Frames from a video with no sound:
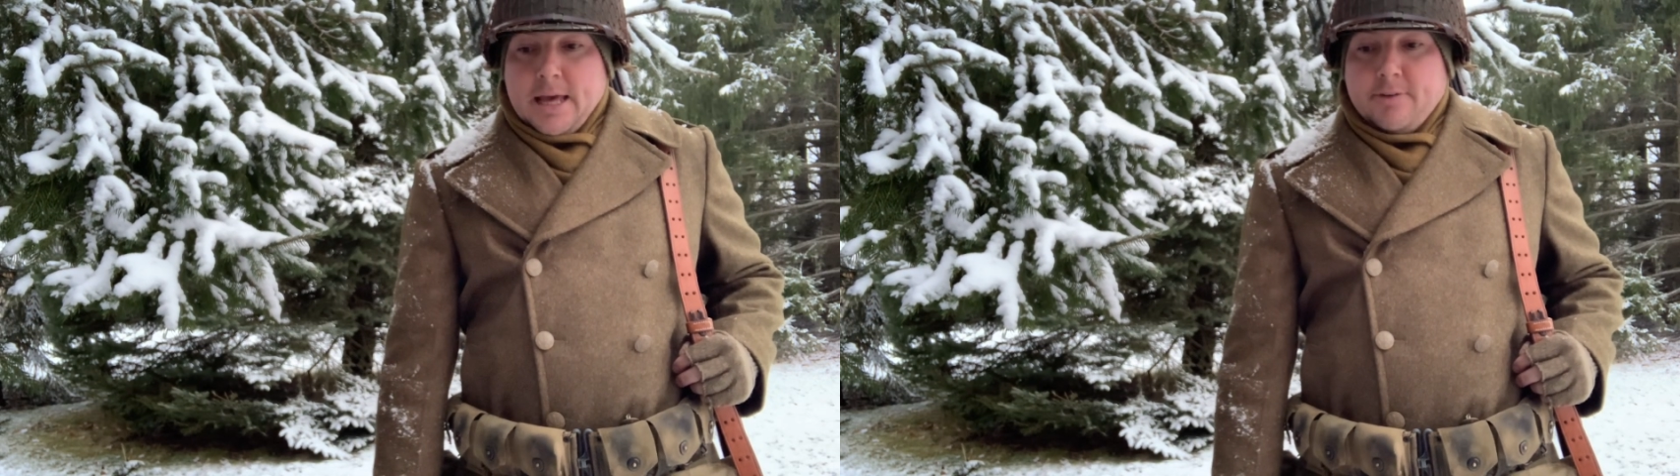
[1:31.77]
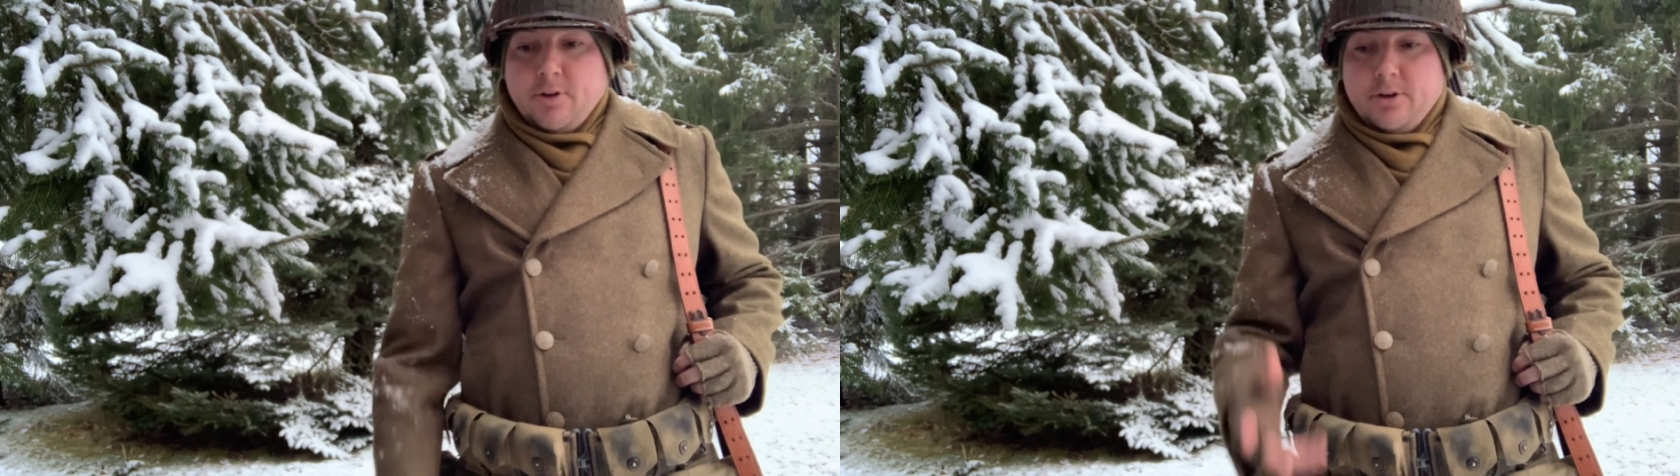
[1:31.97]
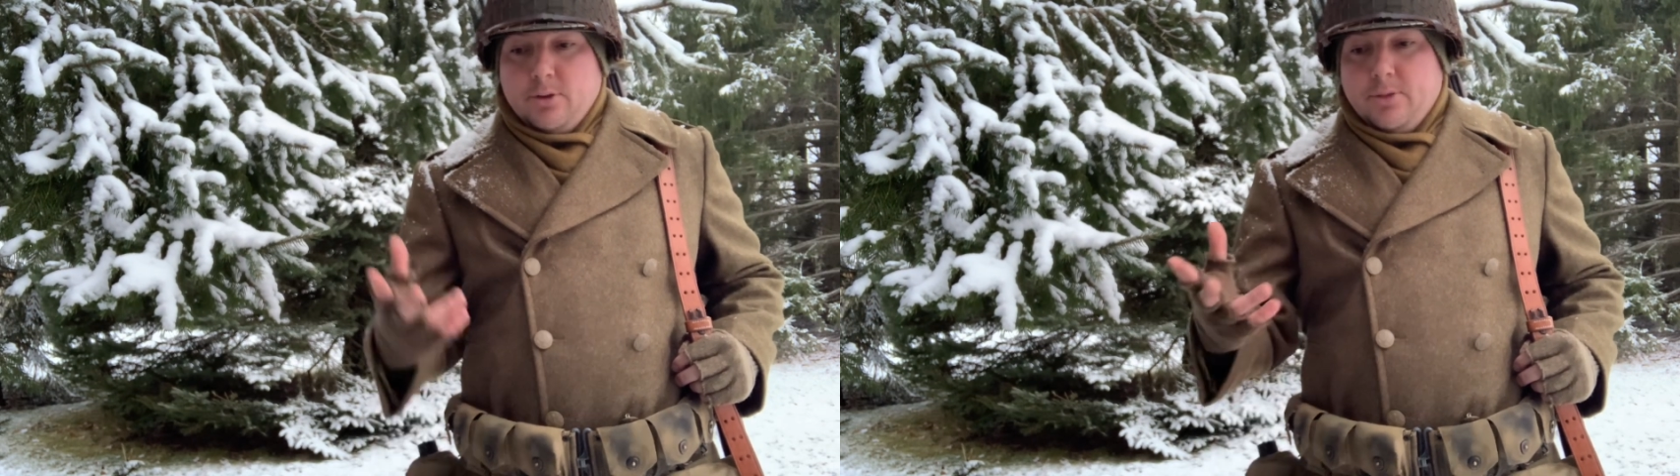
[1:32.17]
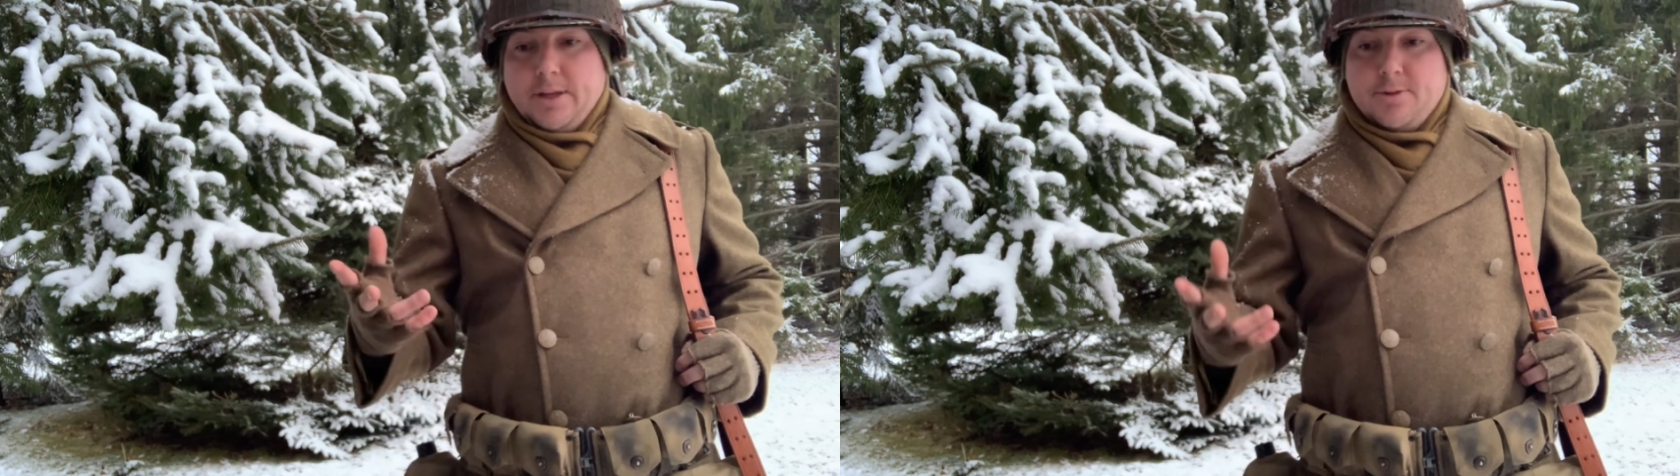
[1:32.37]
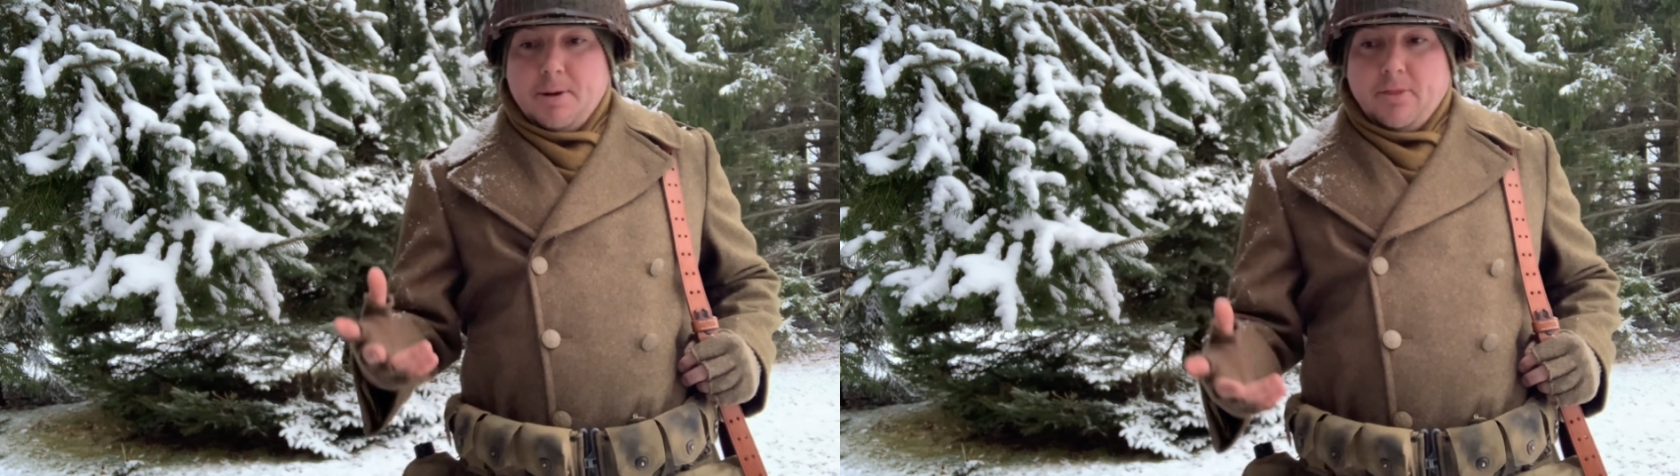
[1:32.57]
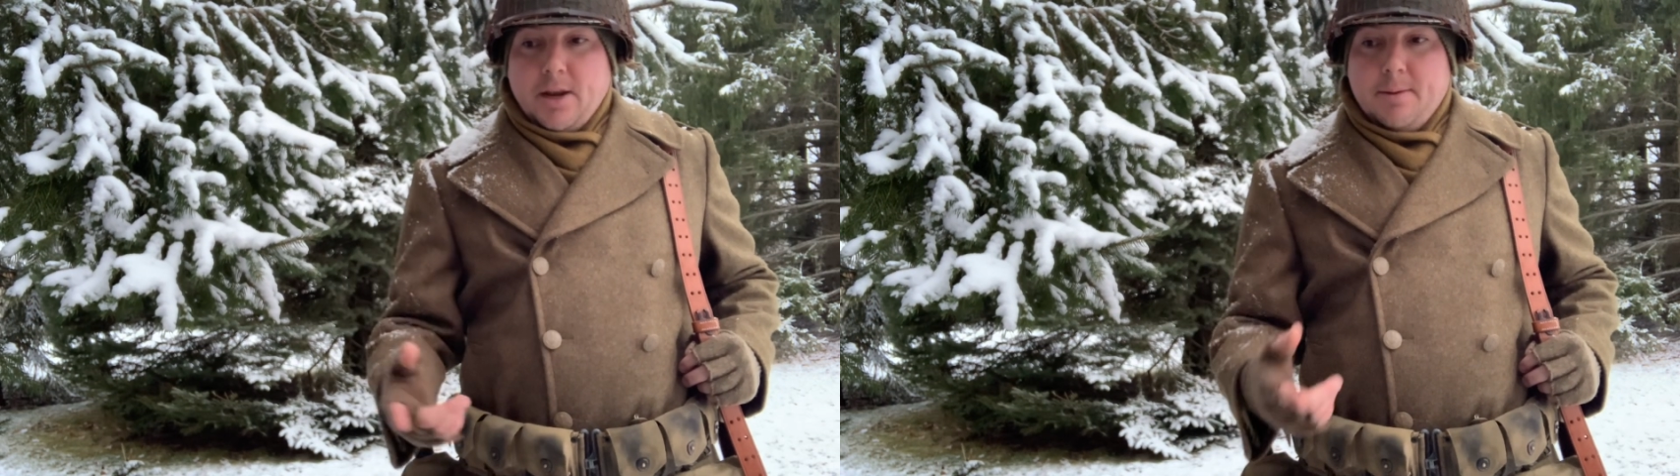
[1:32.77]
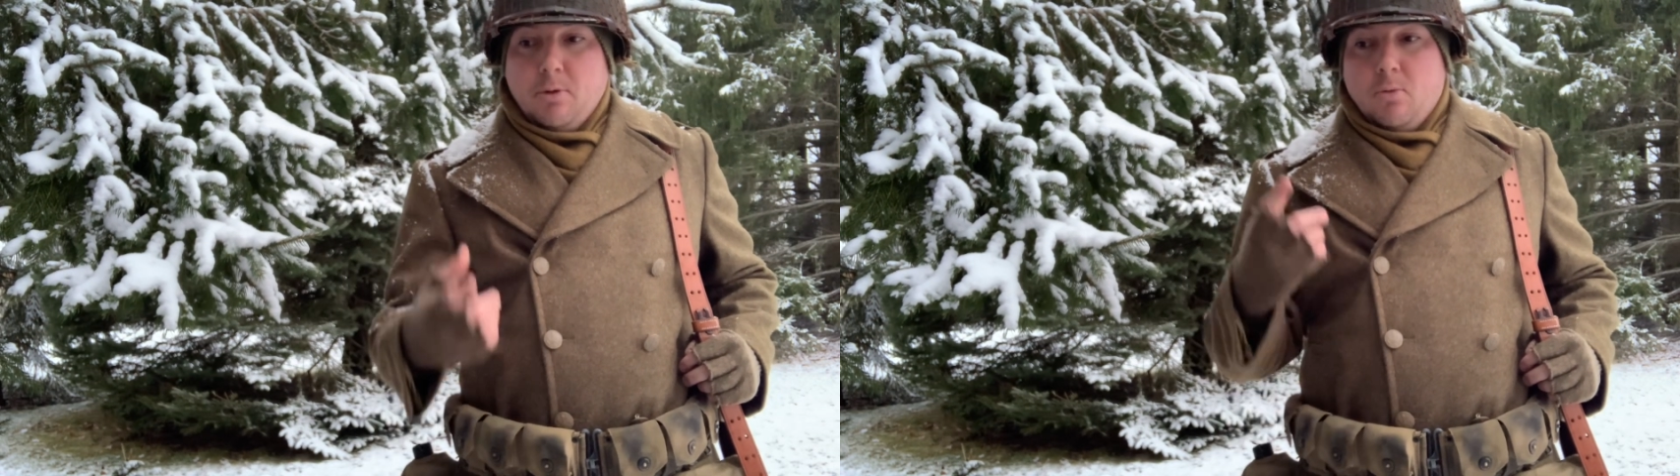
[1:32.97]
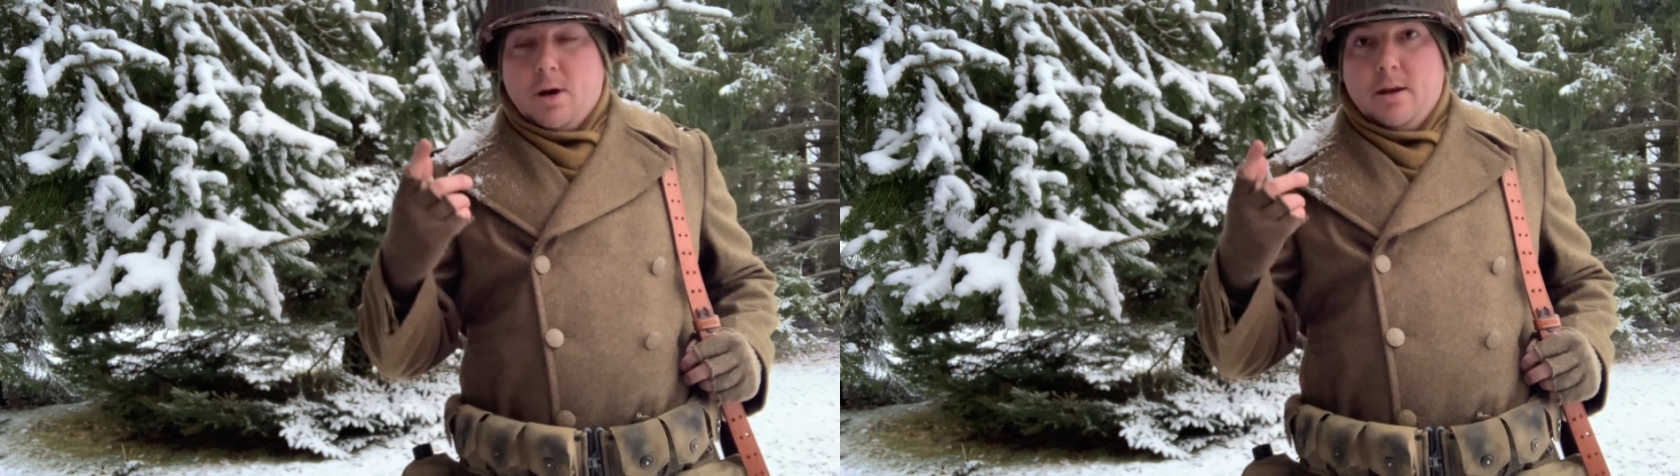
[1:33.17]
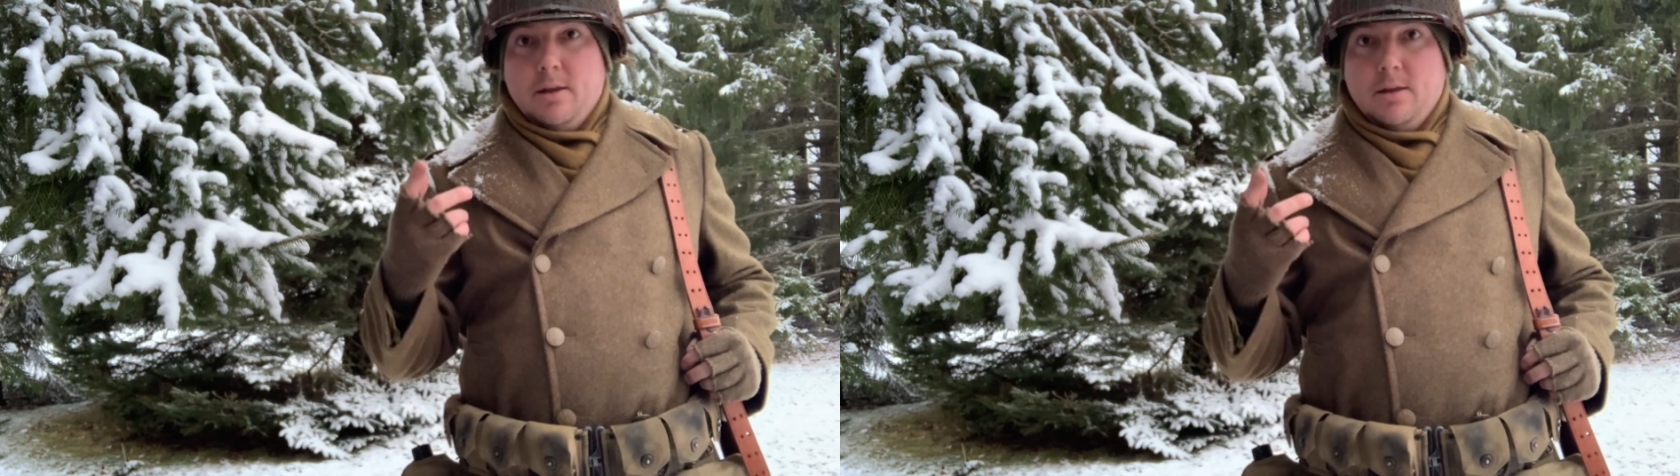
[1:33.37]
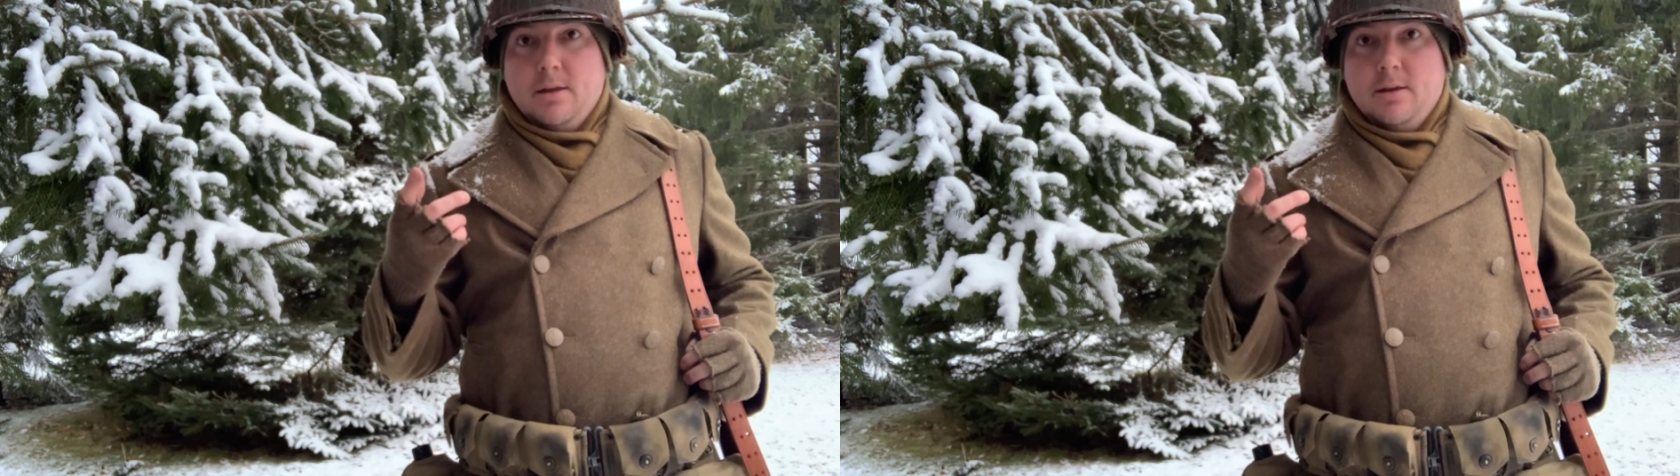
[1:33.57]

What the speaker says: I've heard two things about that. Number one,